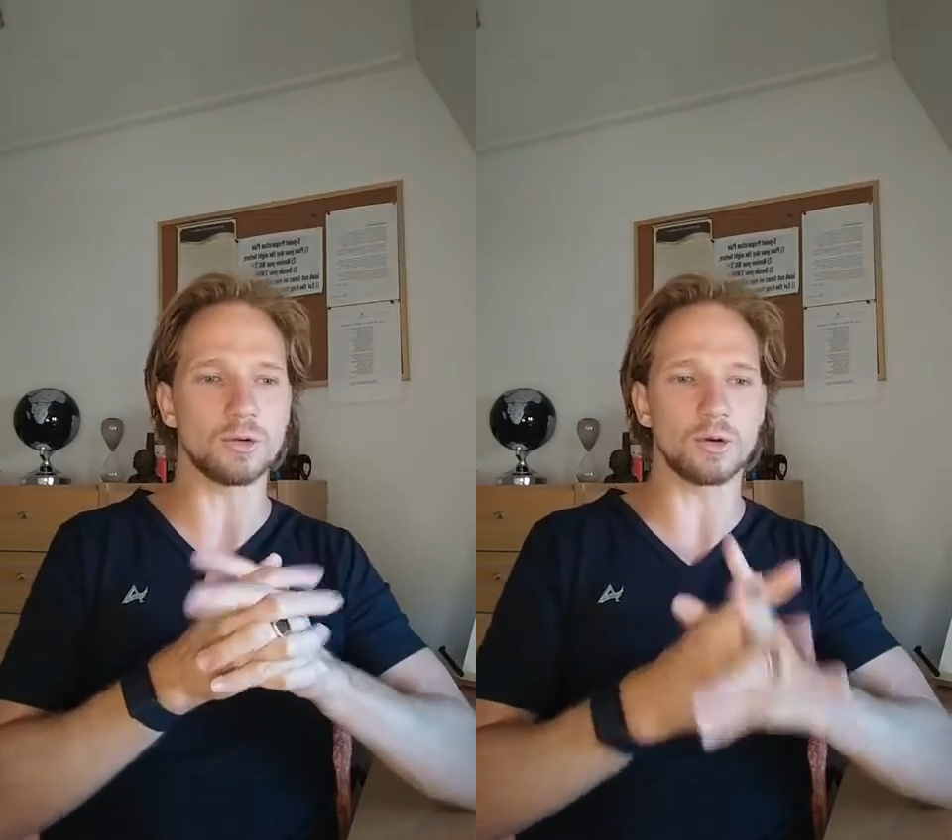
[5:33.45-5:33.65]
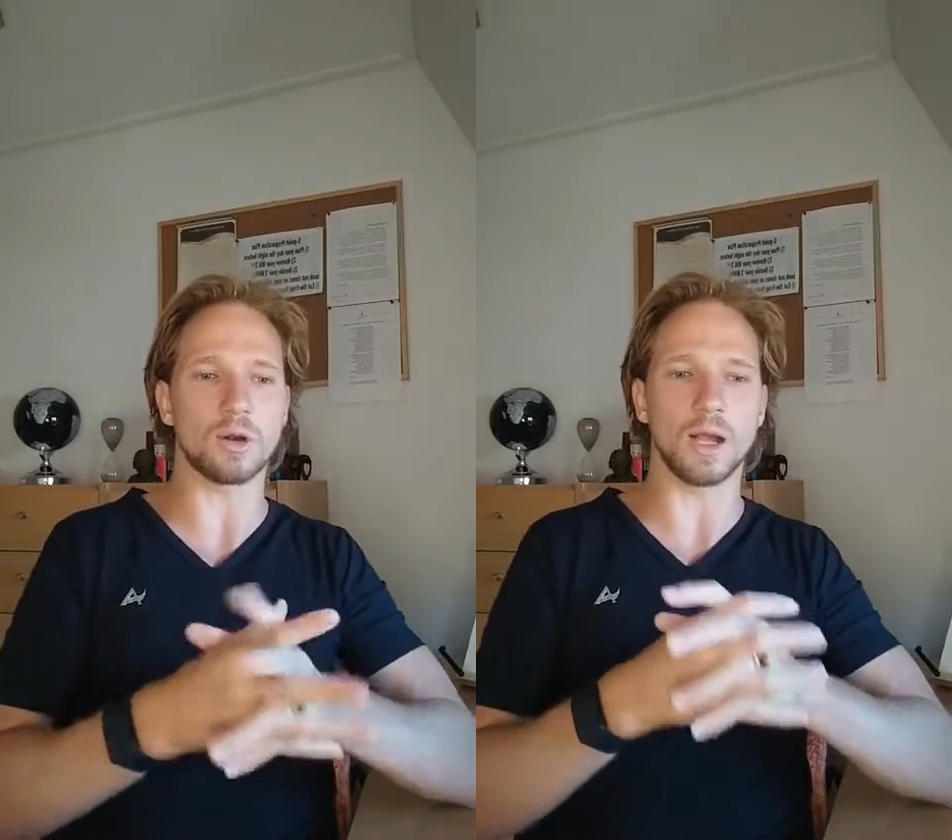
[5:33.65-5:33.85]

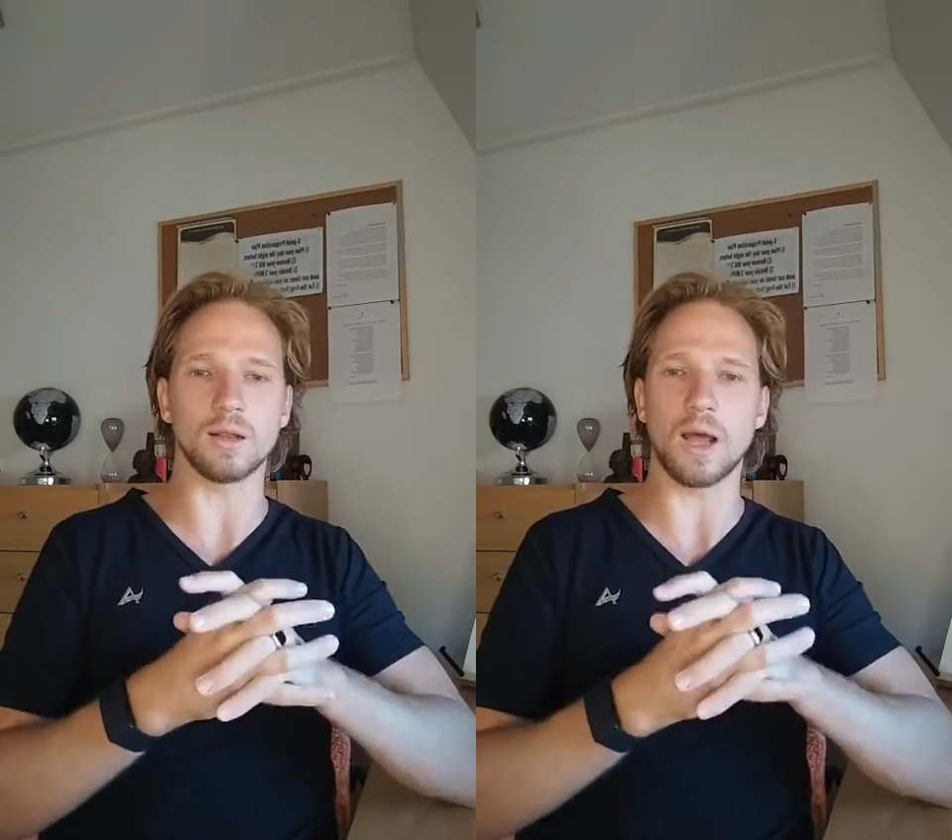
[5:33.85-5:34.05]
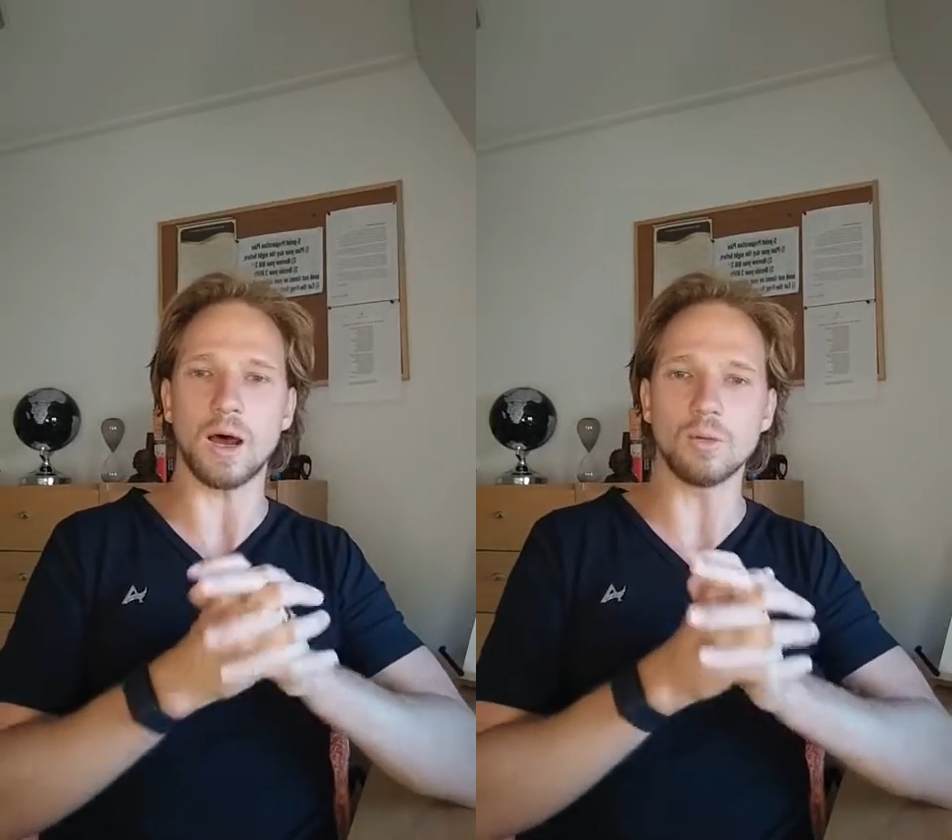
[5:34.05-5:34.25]
alright,
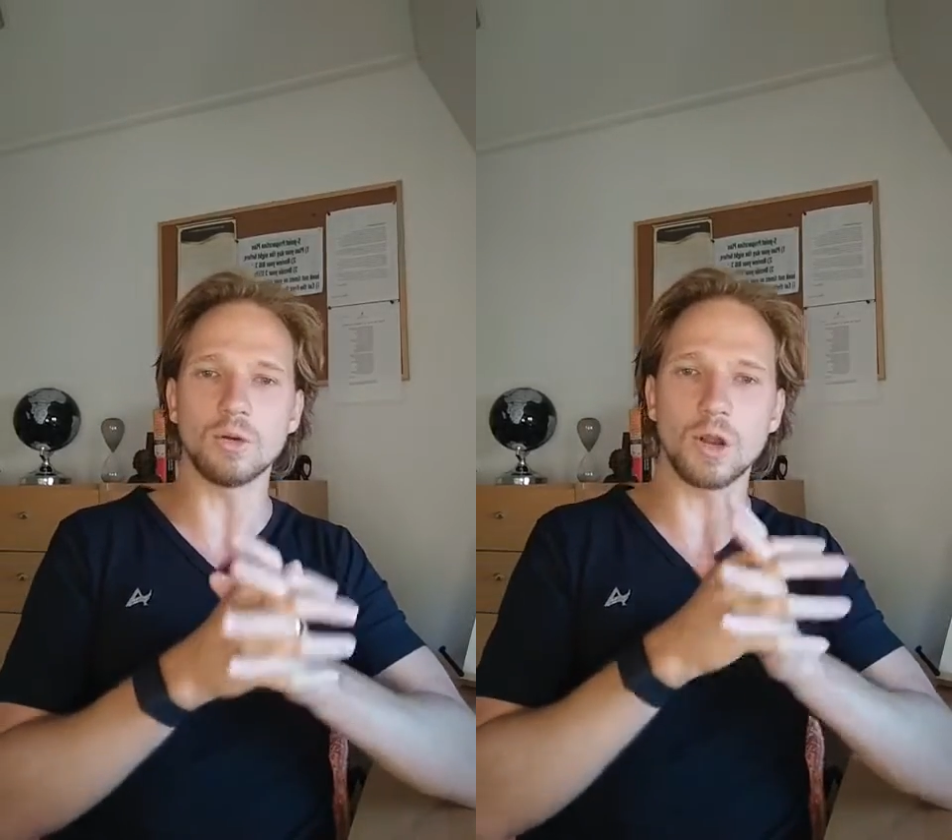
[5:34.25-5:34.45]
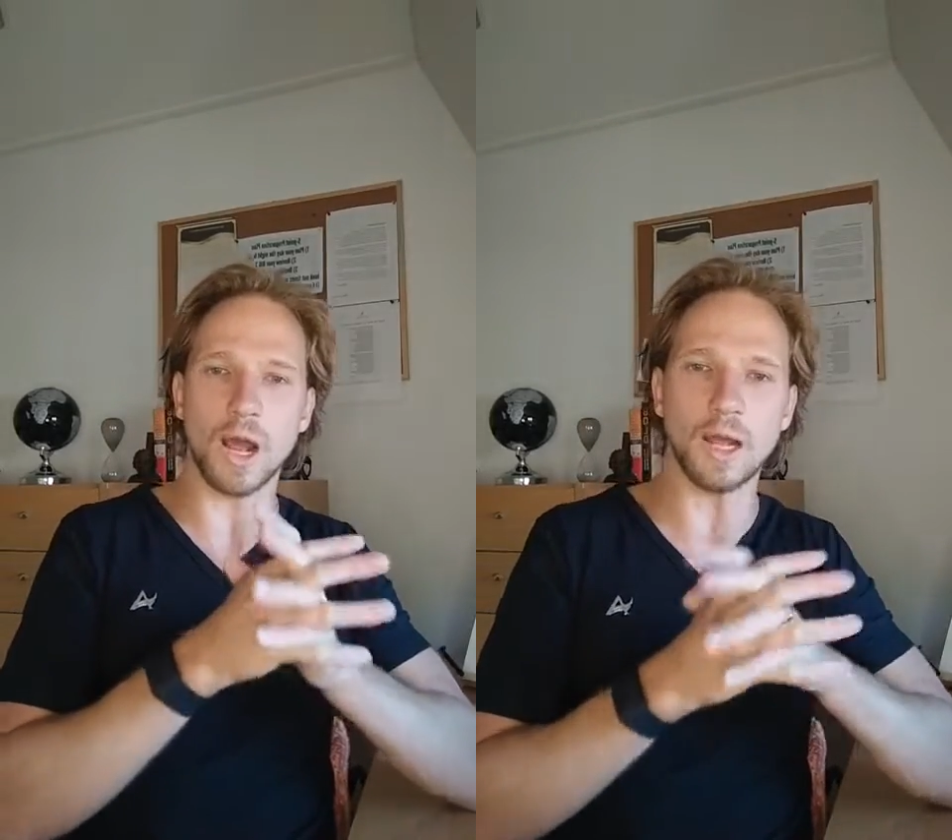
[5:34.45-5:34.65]
how
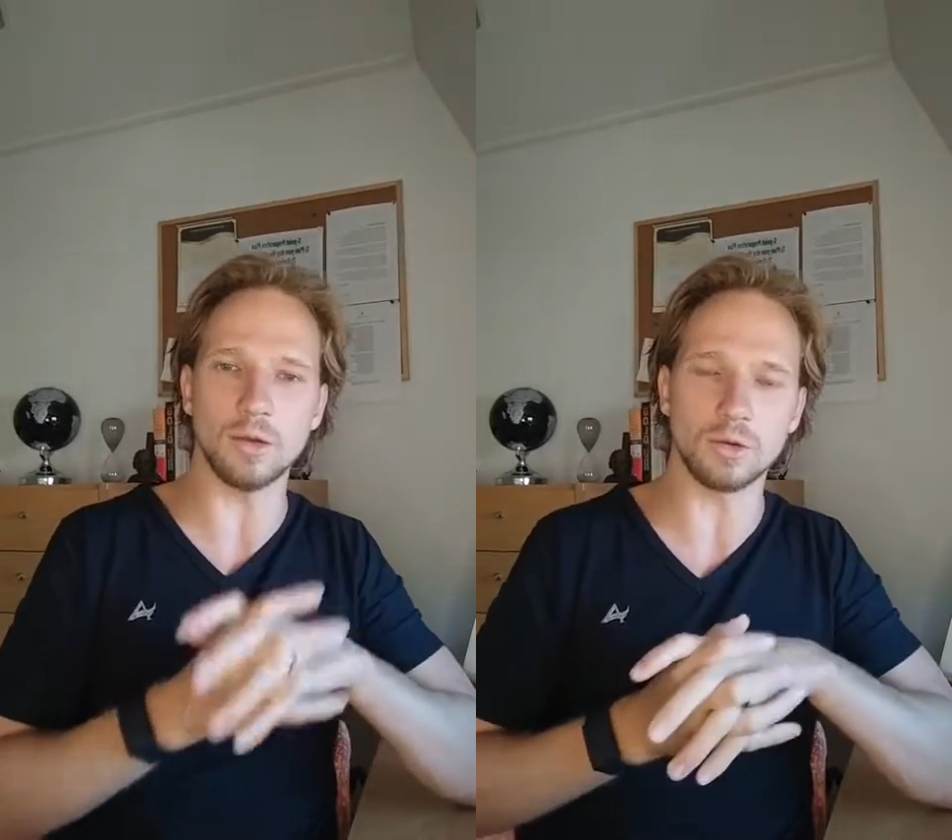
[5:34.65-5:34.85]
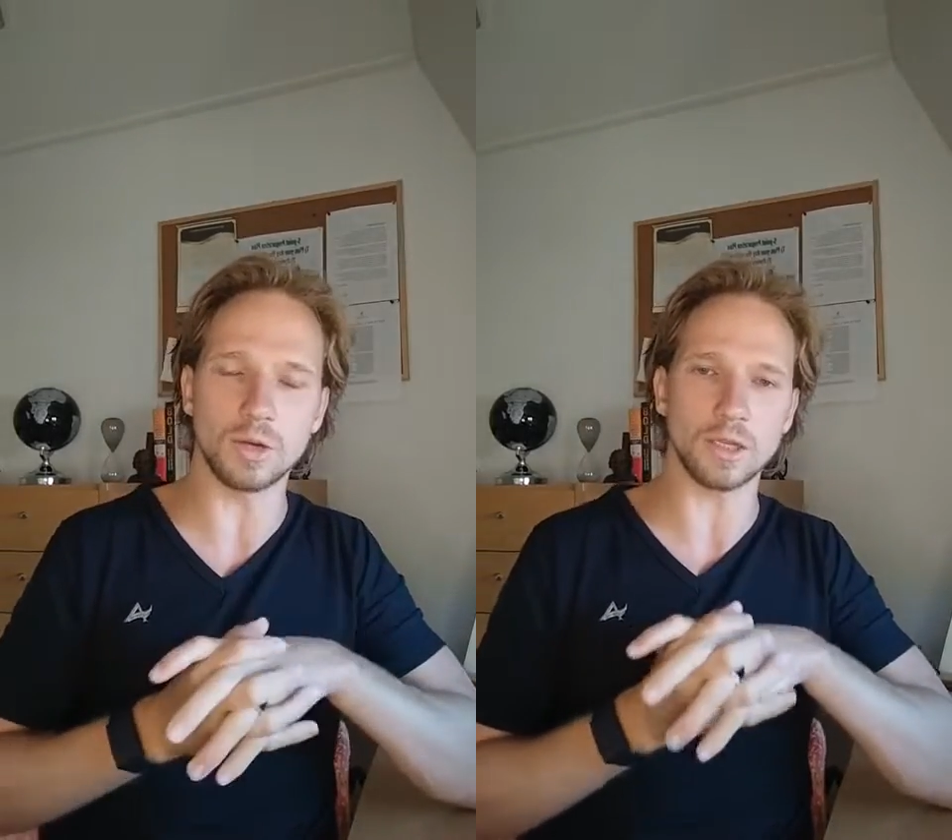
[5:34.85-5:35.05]
would I
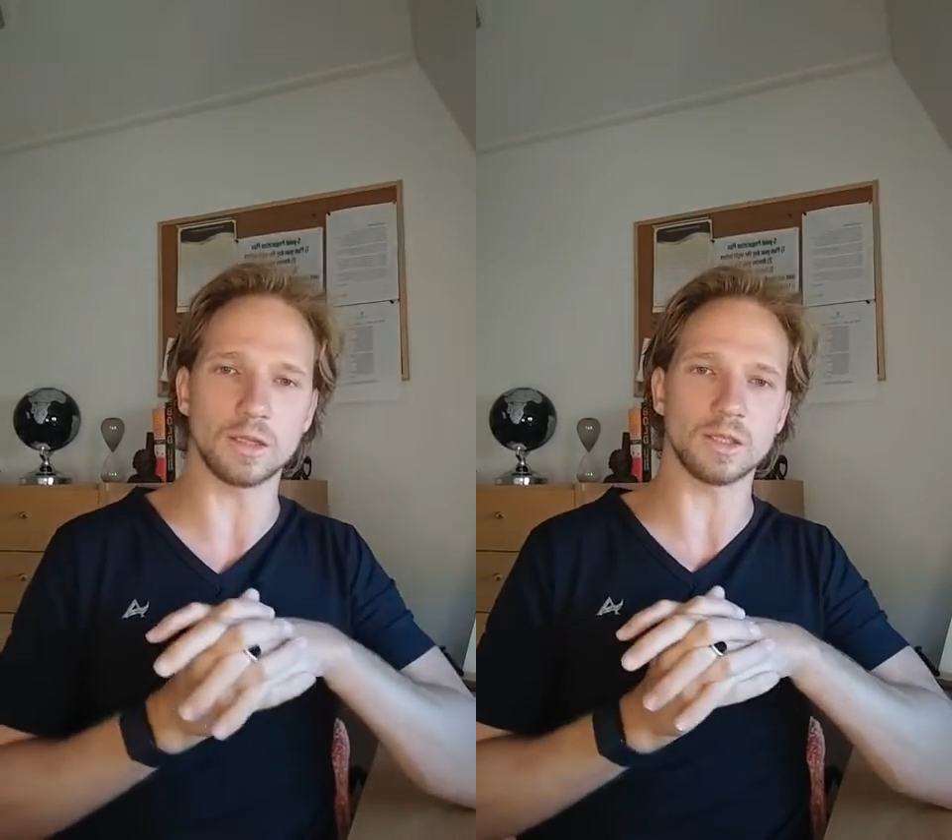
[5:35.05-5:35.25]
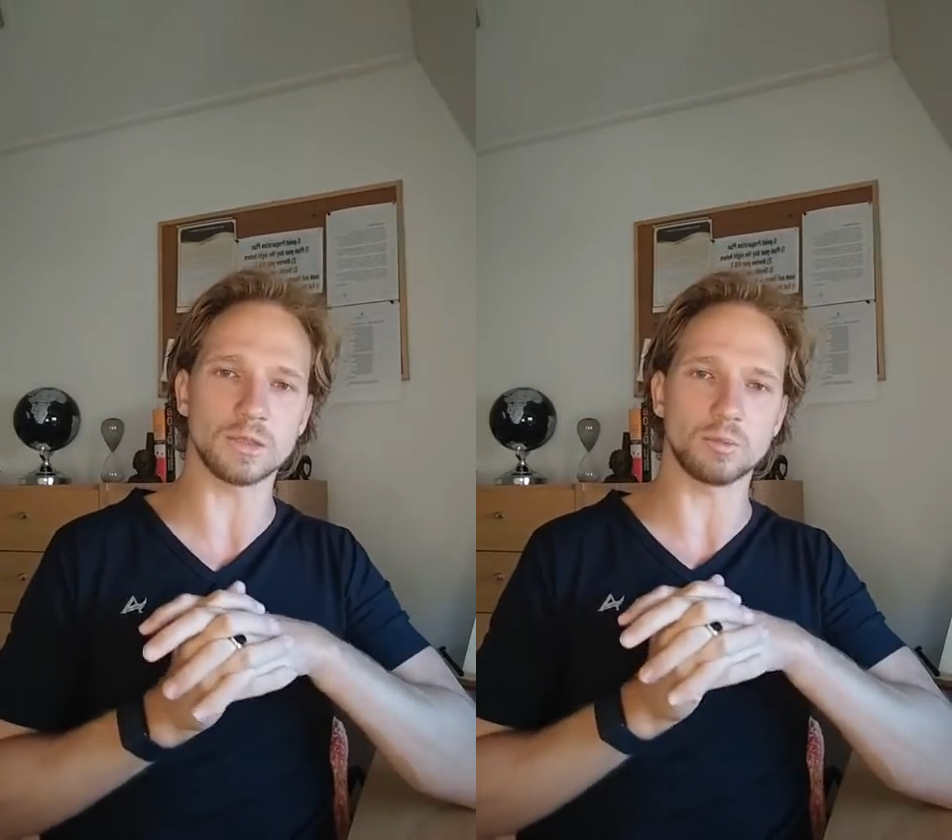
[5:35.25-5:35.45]
look at
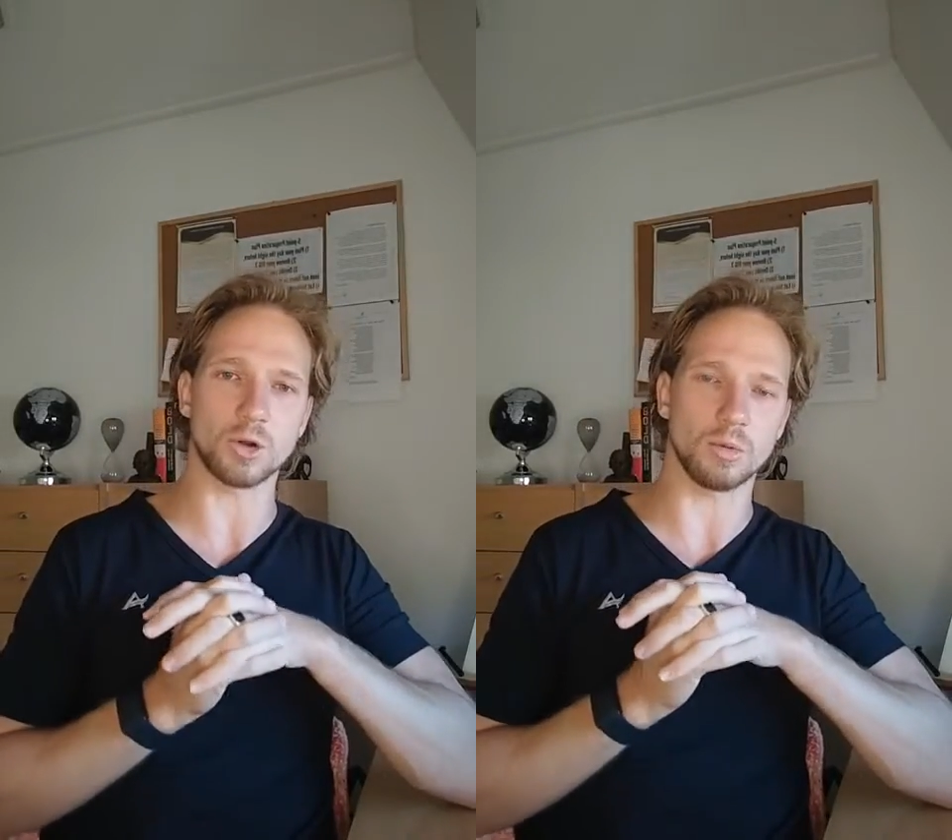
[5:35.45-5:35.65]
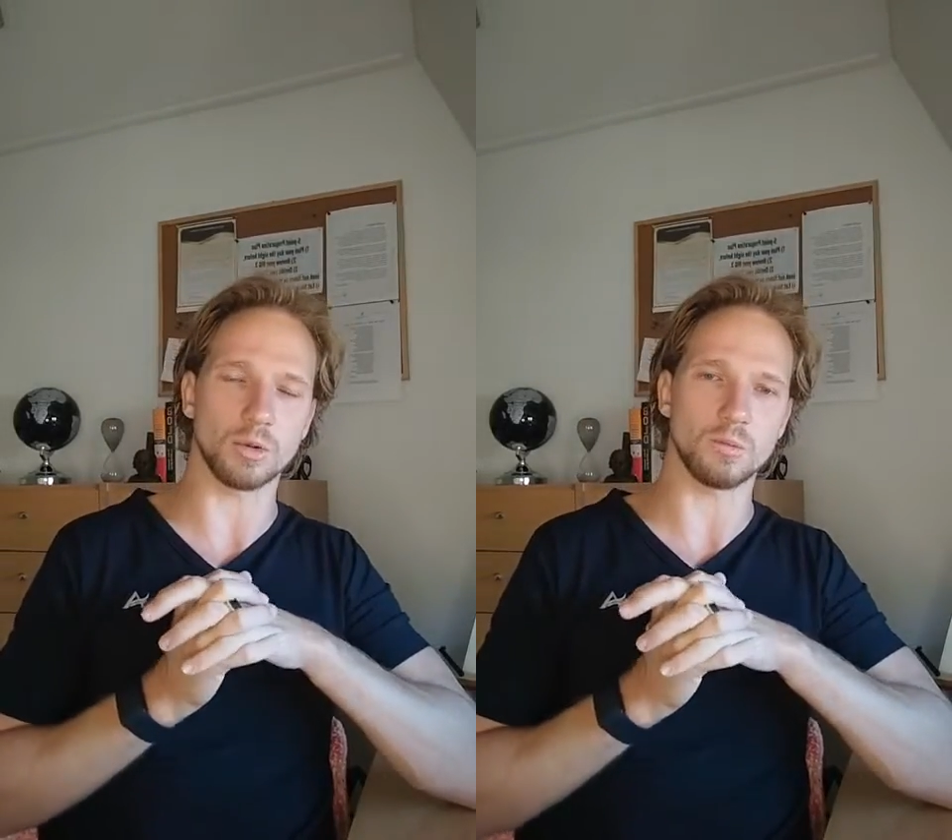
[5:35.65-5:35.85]
this
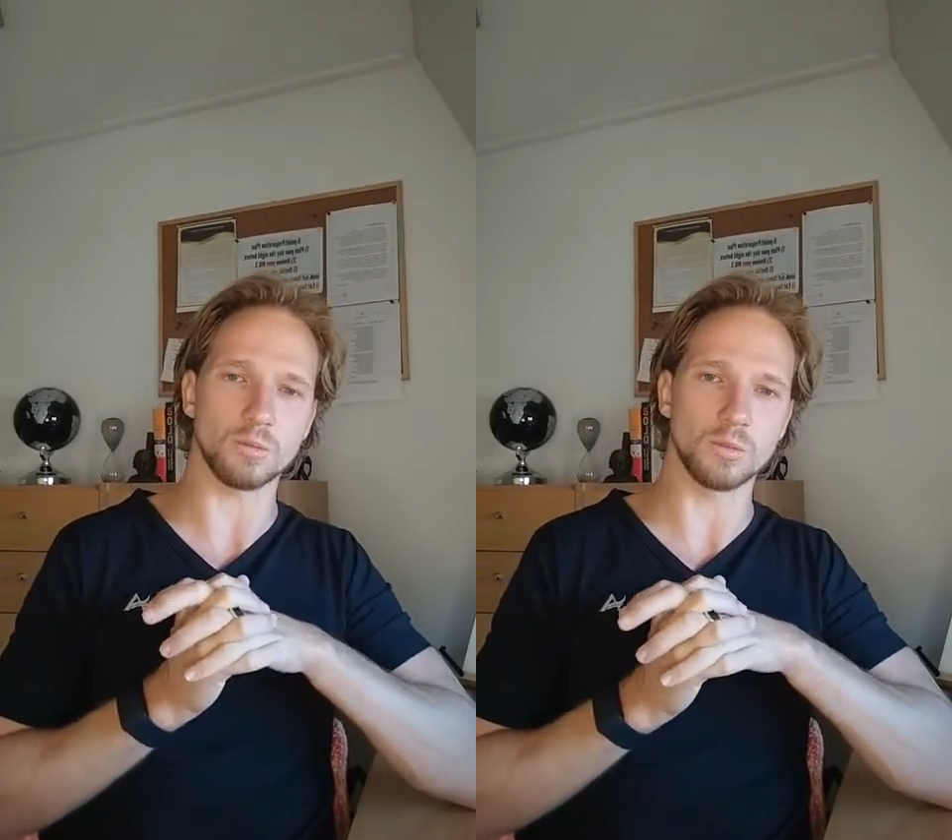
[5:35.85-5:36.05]
problem?